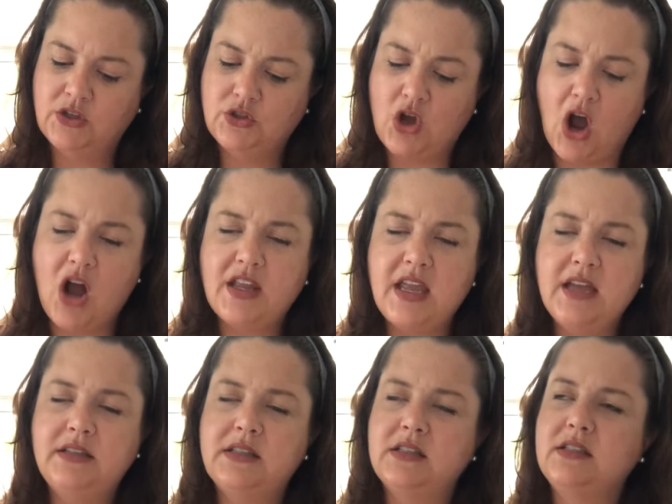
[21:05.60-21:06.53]

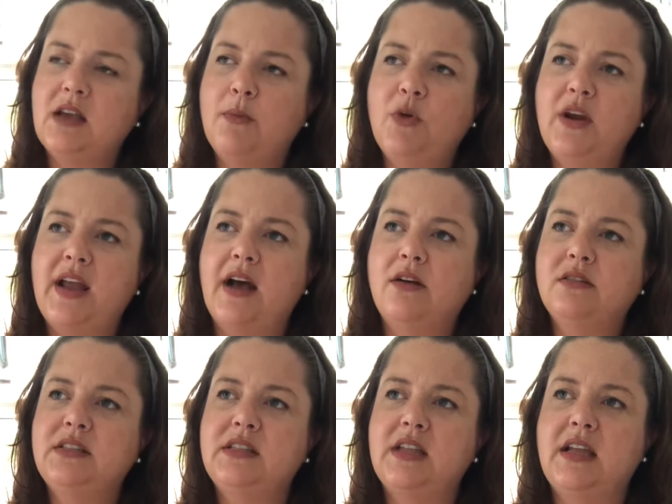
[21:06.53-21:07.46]
talking to someone
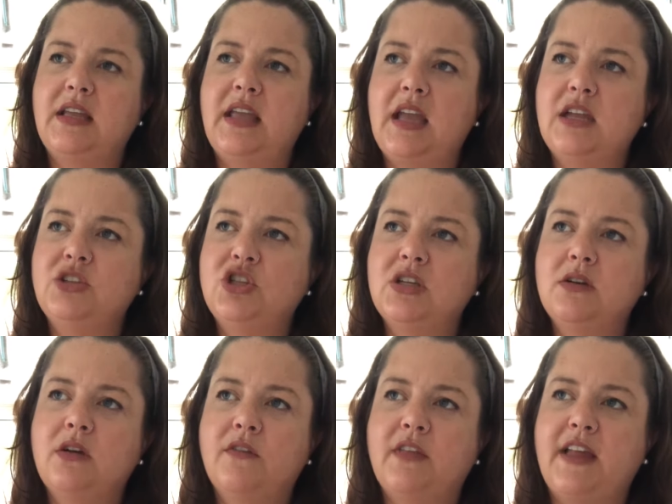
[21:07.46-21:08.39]
else
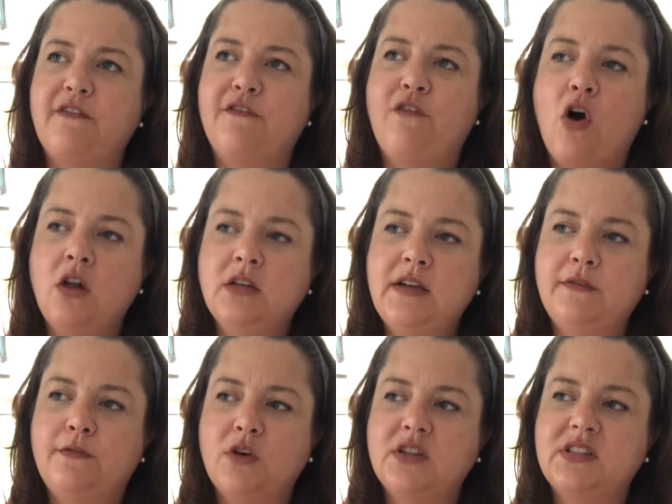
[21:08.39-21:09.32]
engaging like falling
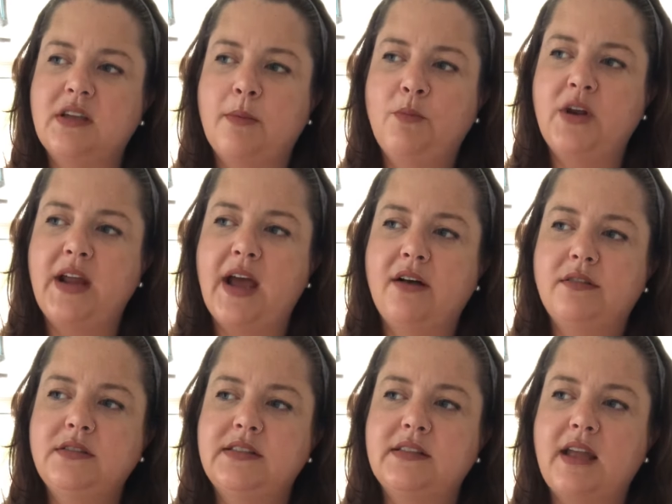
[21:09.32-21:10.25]
for someone
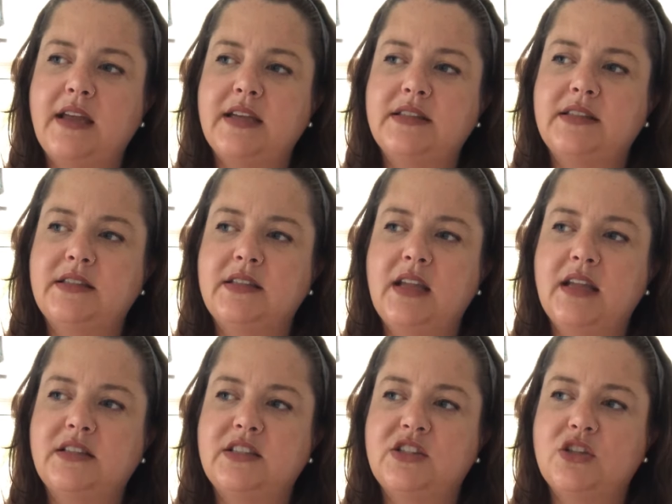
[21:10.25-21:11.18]
else like it's
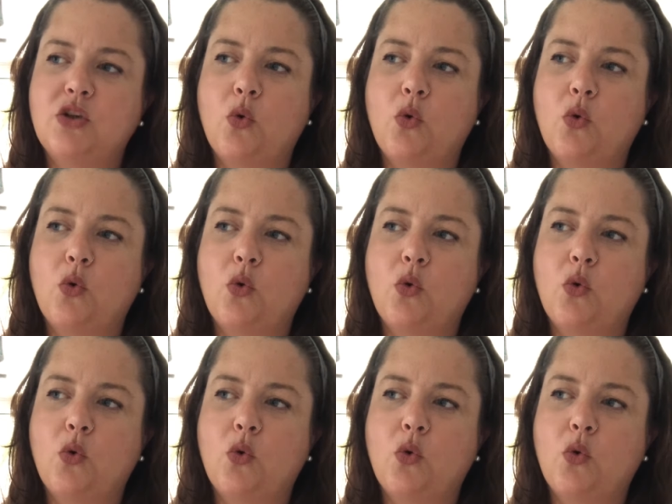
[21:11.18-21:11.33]
it's